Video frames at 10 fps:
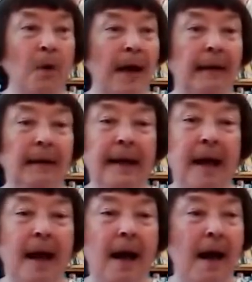Broccoli,
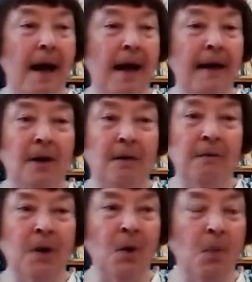I don't
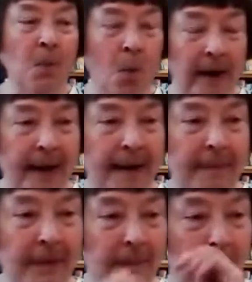know what
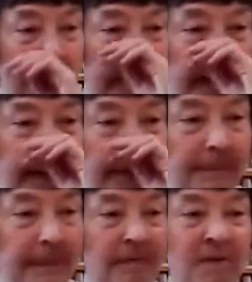happened to the broccoli.
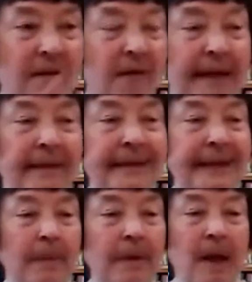I've never had this
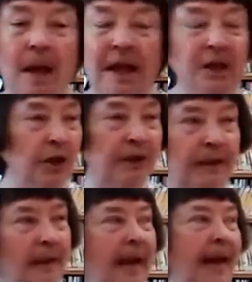happen. It just
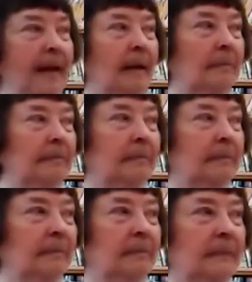didn't head.
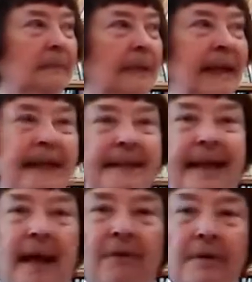And I did
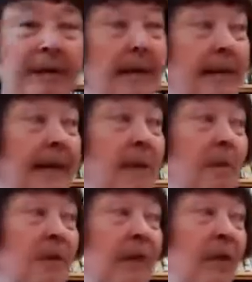everything the same
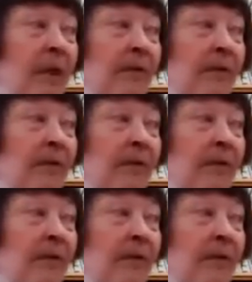as I've done